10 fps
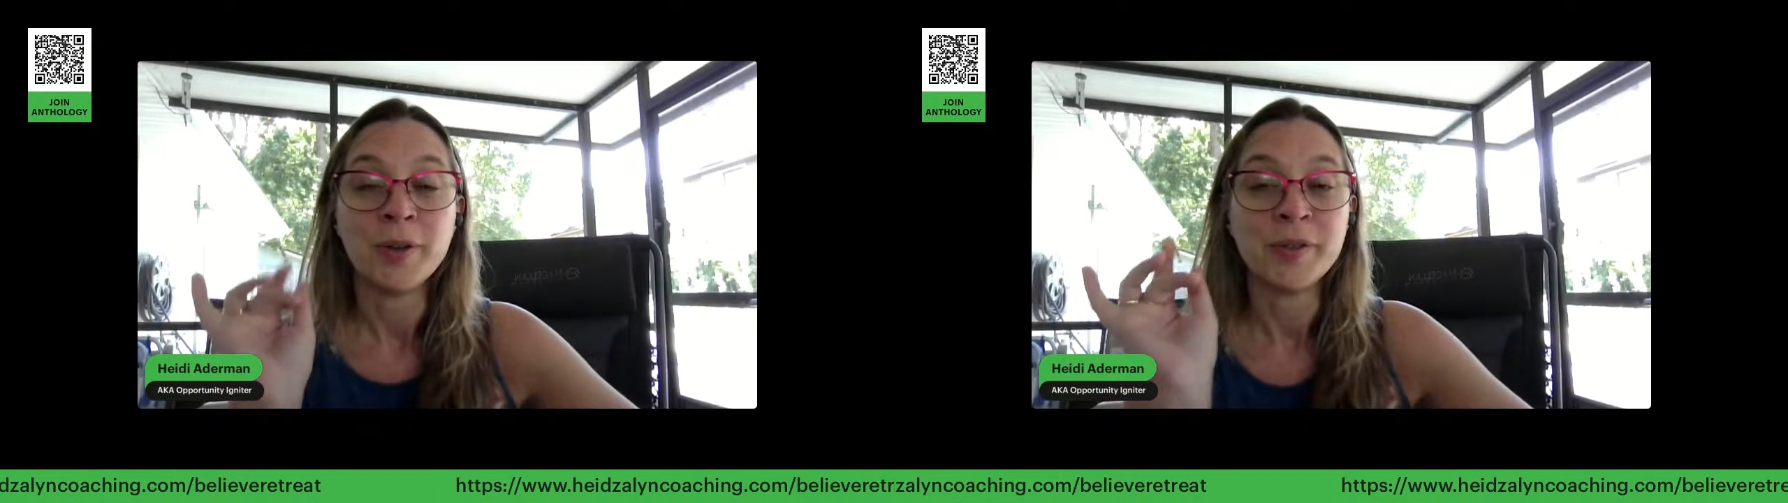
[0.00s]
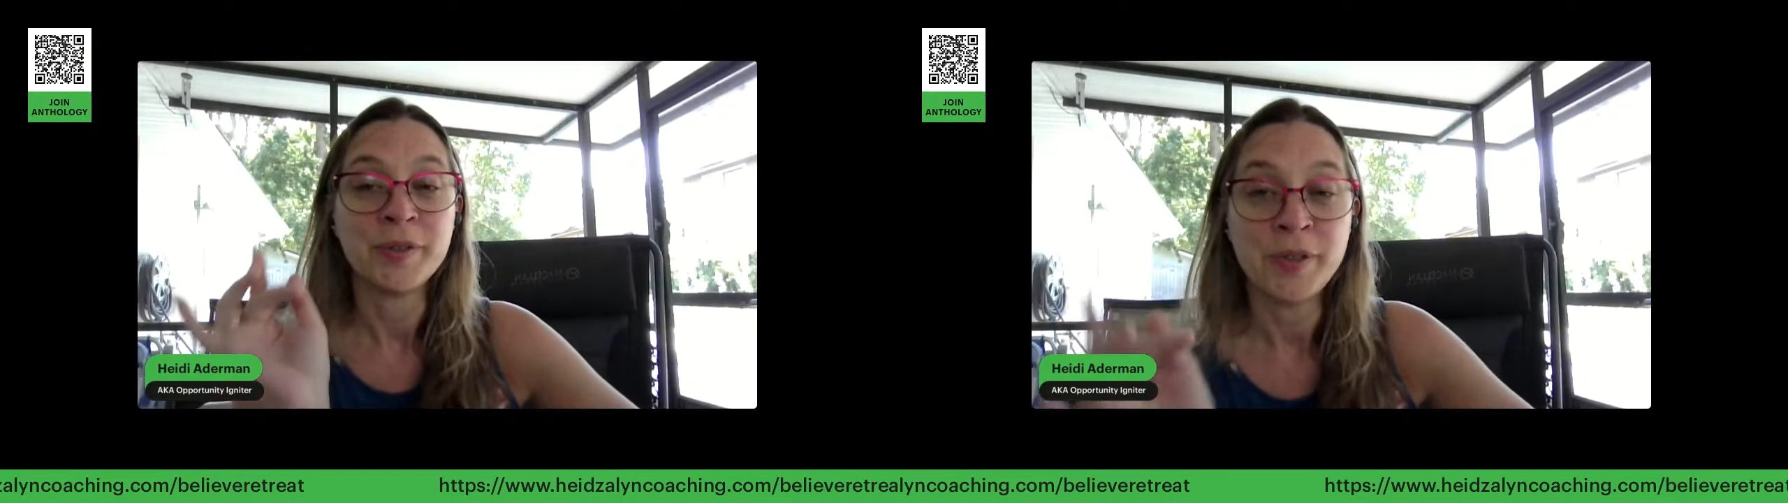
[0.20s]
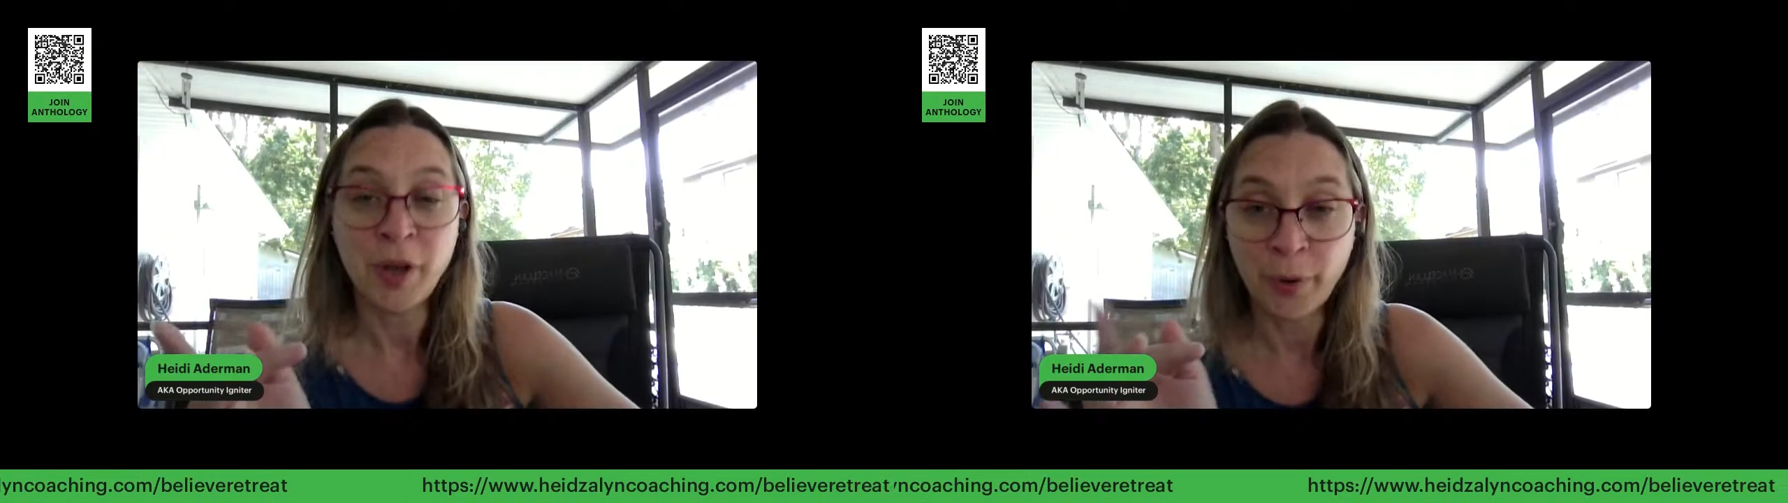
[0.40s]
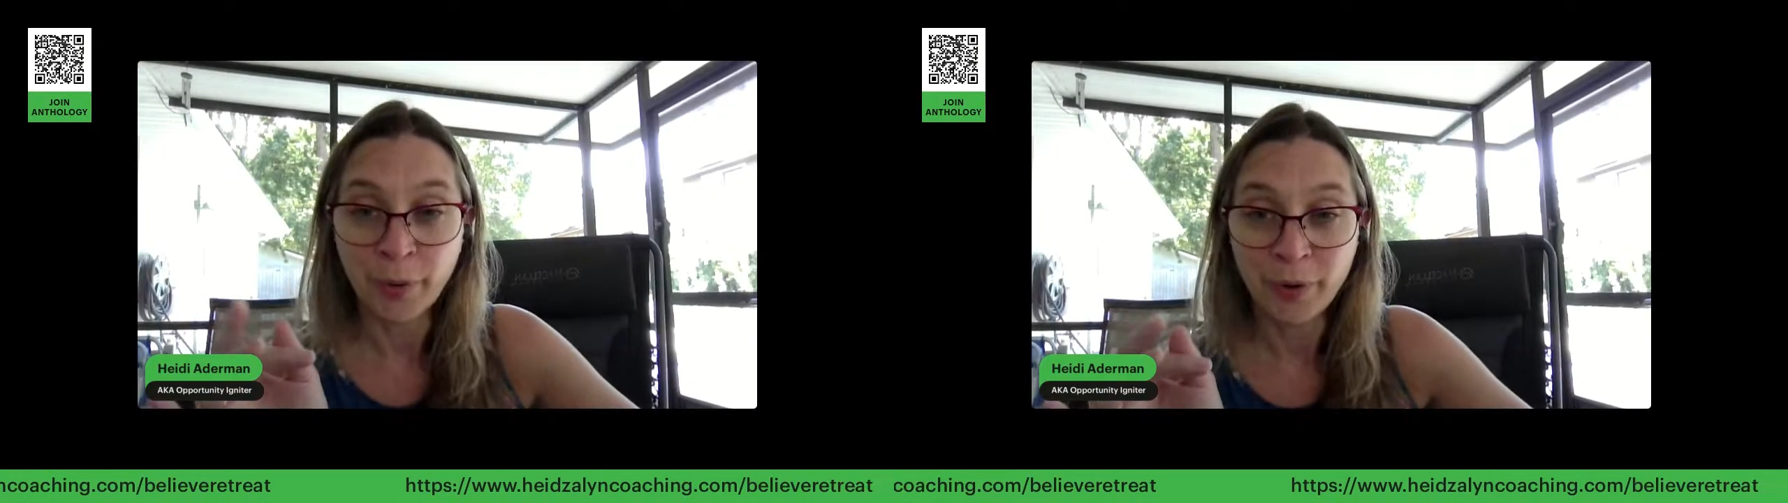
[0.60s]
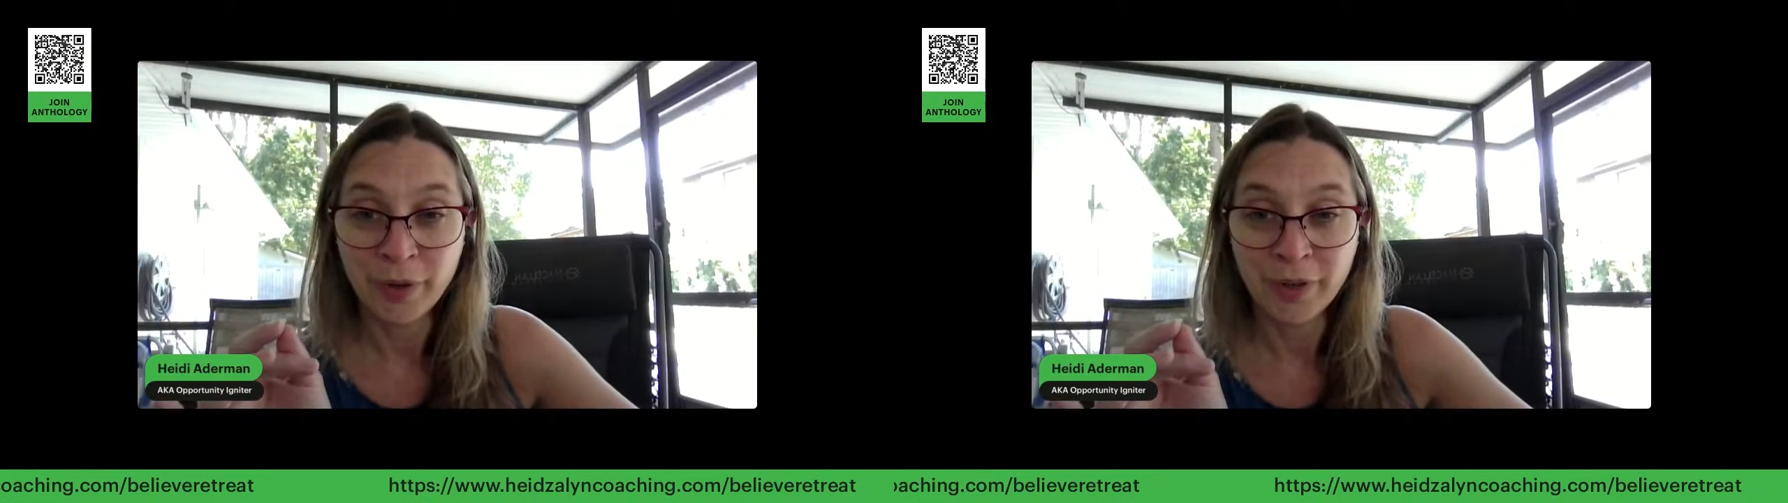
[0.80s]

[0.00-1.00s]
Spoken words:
So